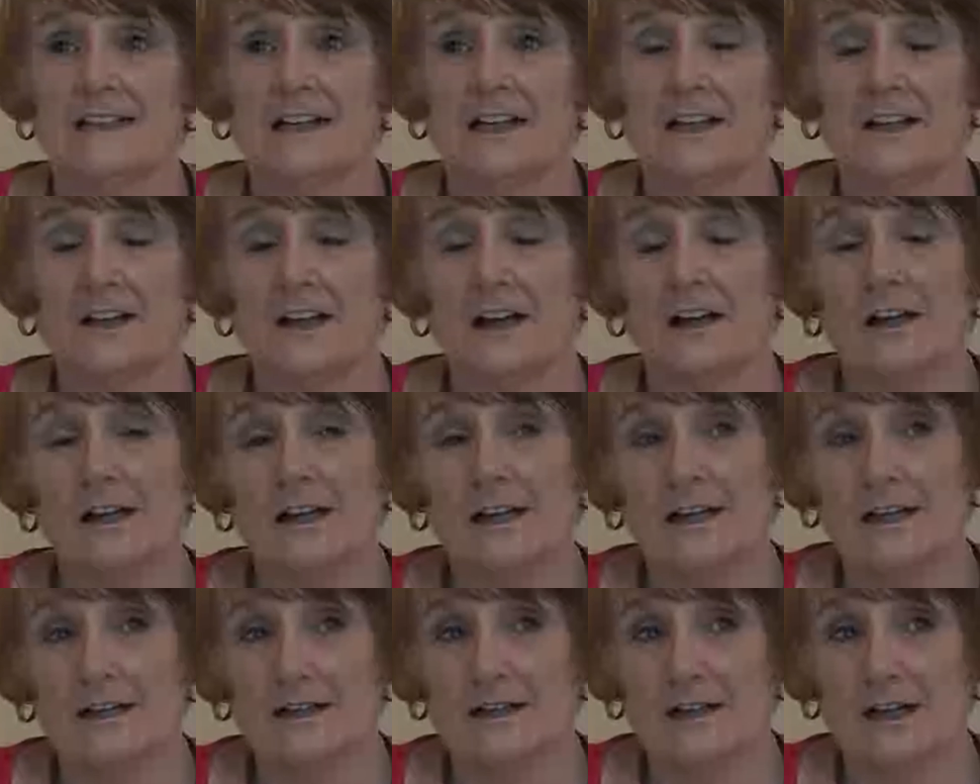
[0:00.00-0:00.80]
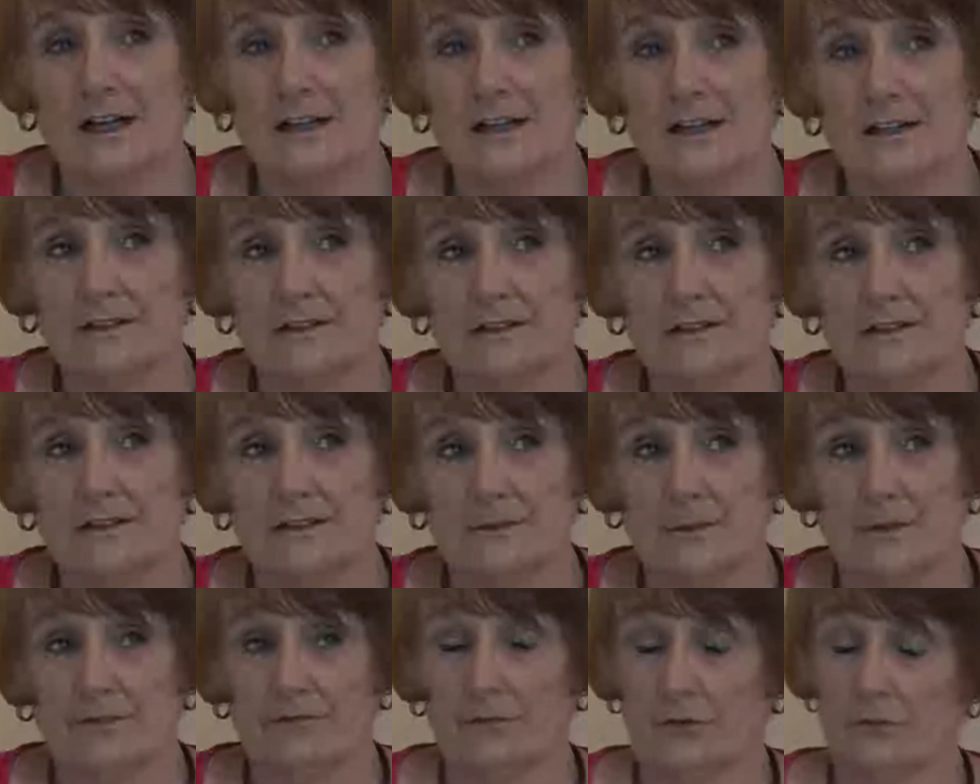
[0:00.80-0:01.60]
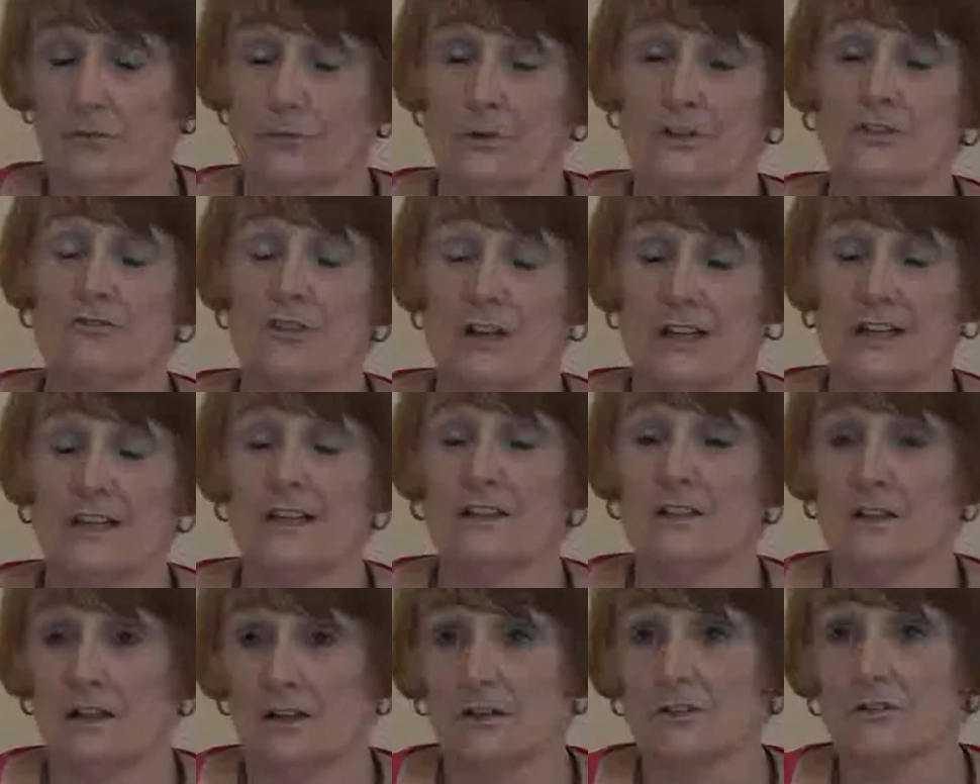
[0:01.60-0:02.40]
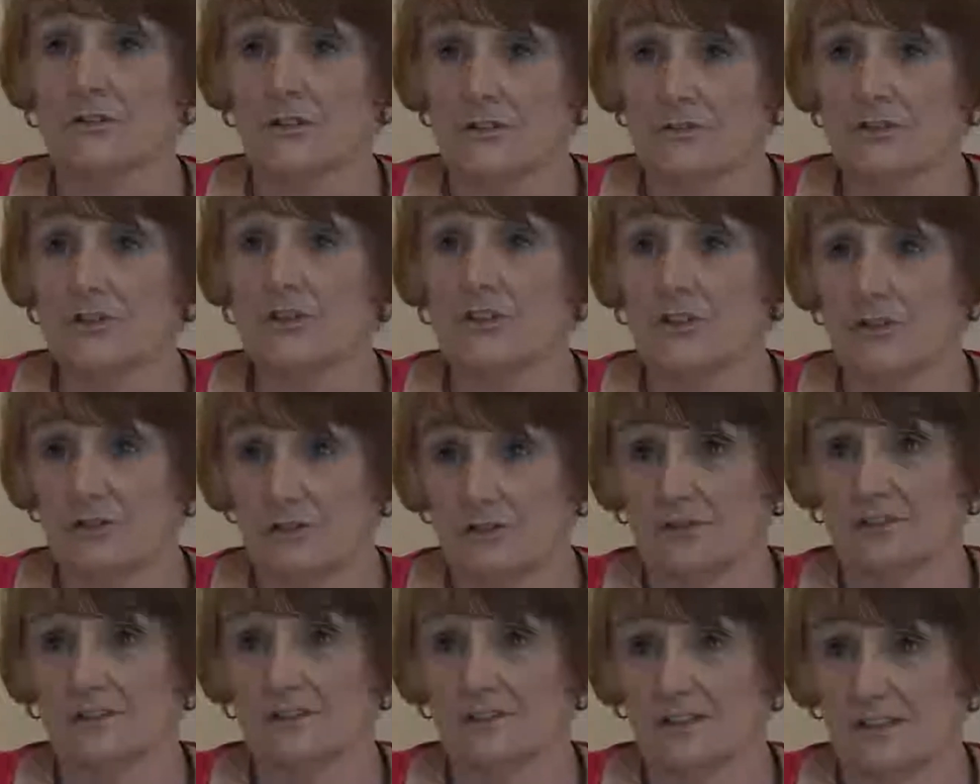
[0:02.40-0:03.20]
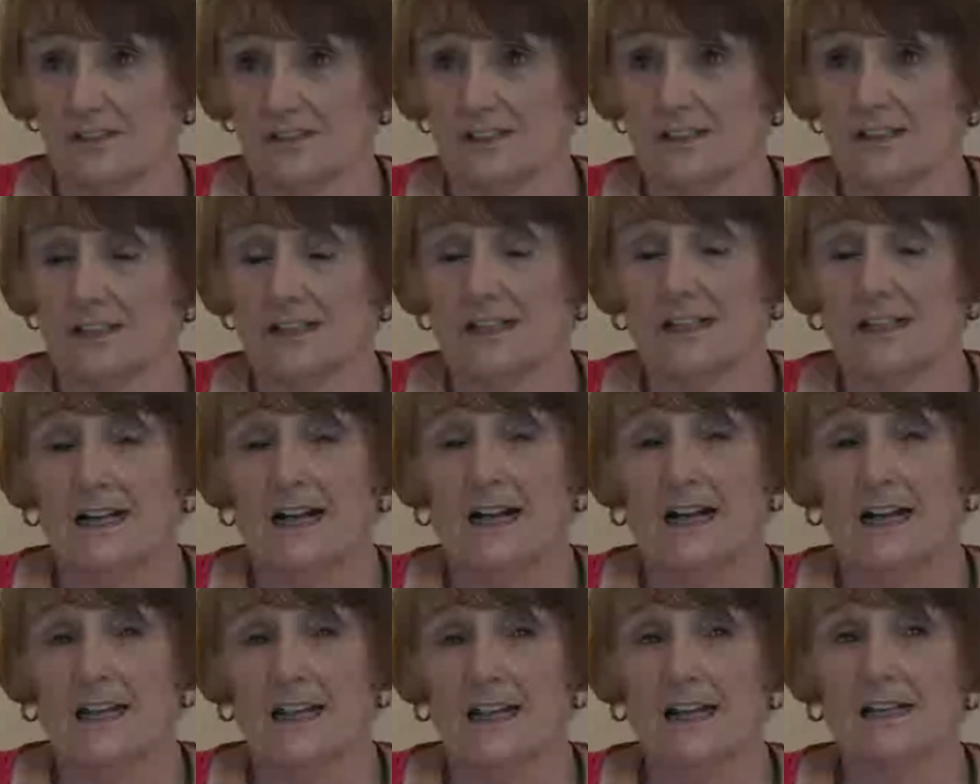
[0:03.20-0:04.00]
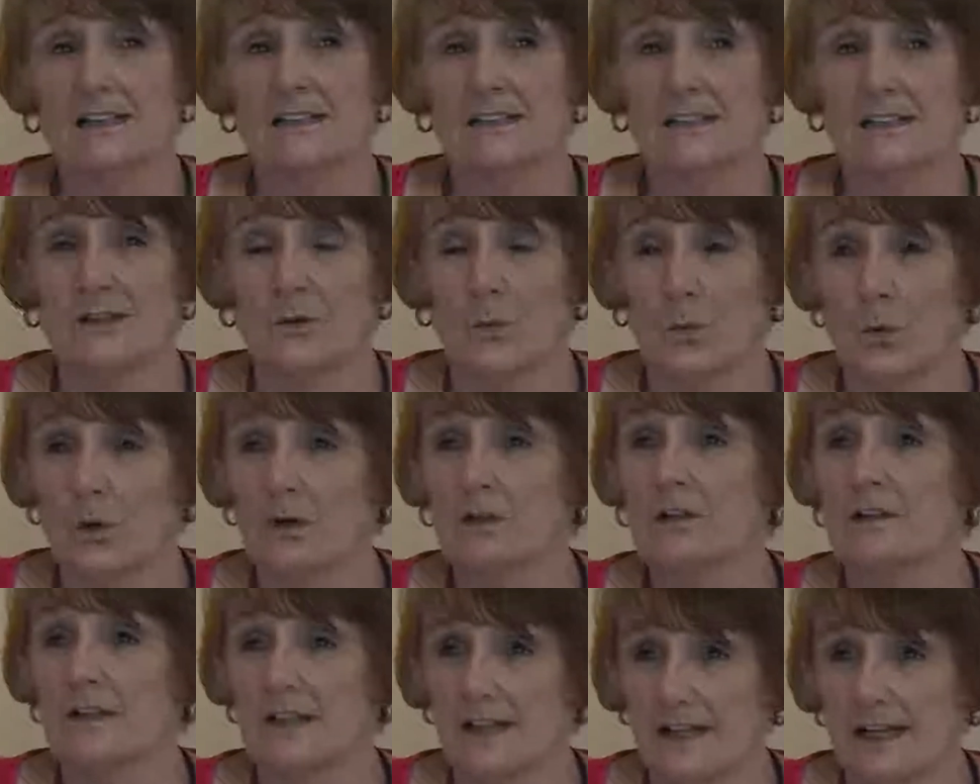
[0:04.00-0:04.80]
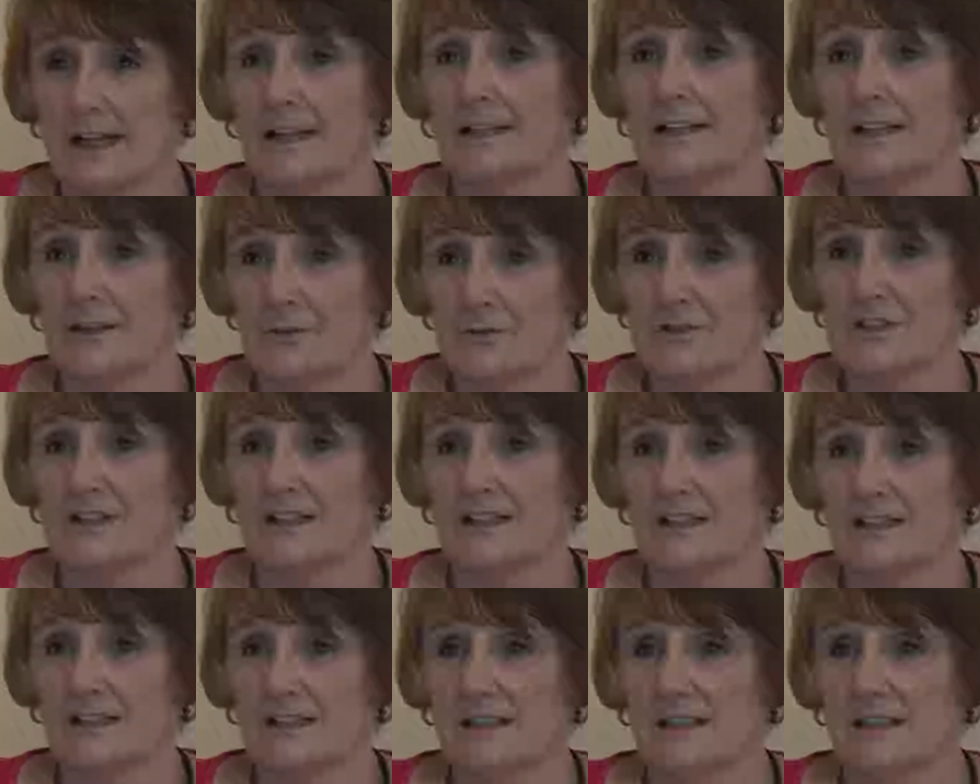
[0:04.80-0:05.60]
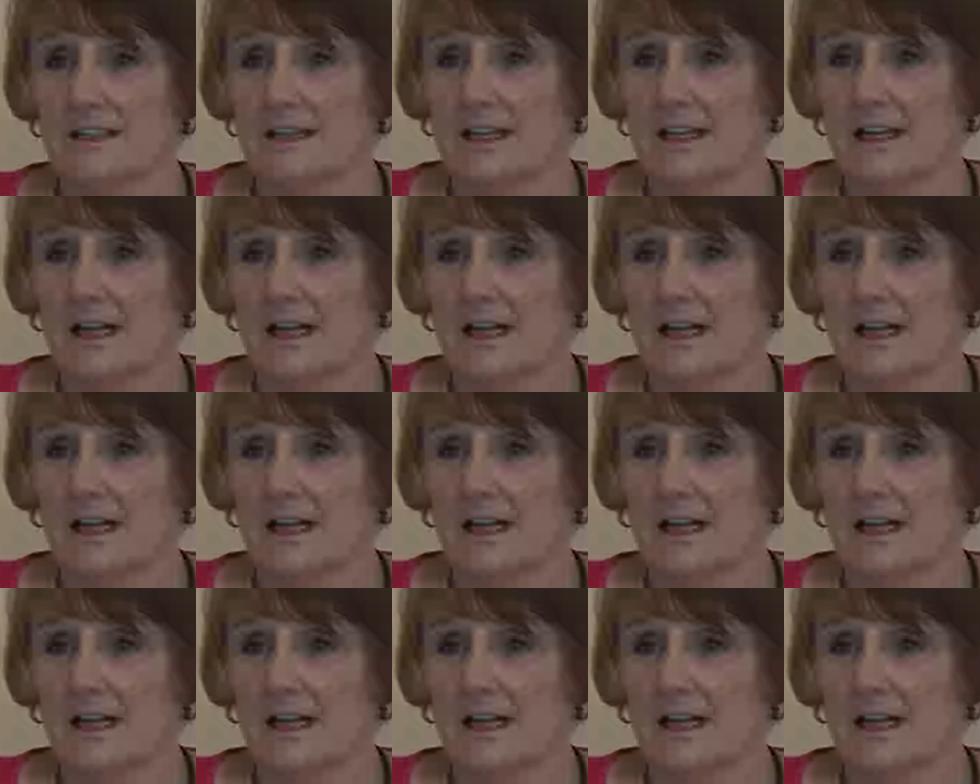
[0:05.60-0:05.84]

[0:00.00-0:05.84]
And I am involved with training a lot of students, and that's the one thing I notice.